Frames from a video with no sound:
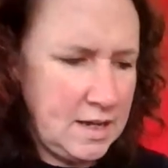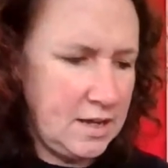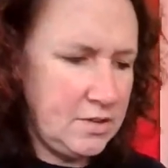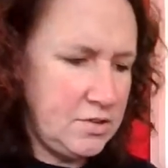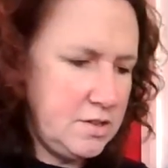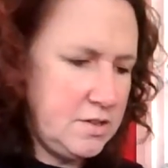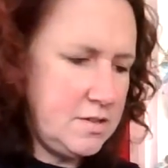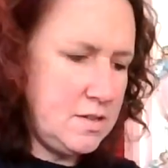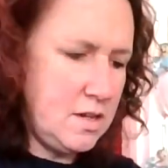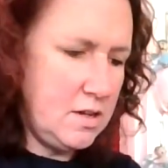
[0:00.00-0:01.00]
and just
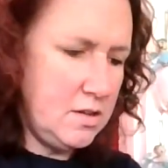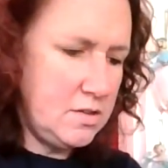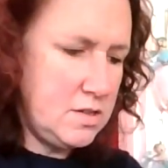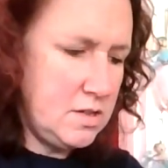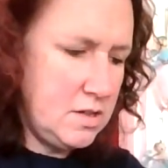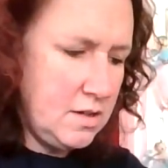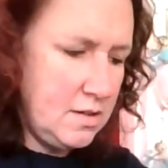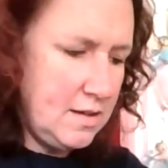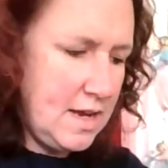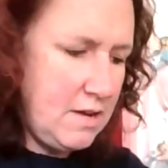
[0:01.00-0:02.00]
start
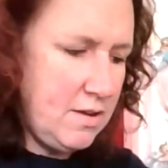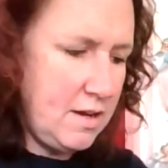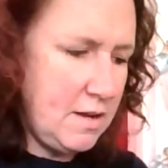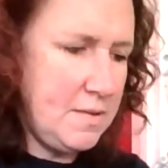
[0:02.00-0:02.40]
layering up